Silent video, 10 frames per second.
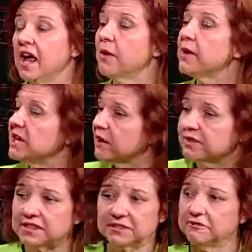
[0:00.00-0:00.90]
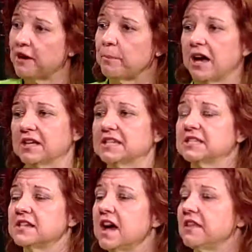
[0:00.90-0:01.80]
And we know that the
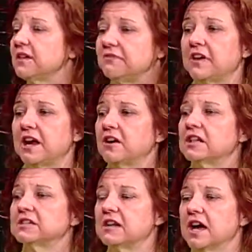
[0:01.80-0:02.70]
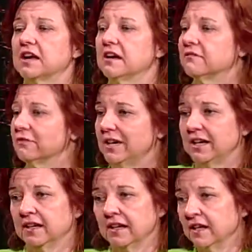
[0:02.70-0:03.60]
fare is not covering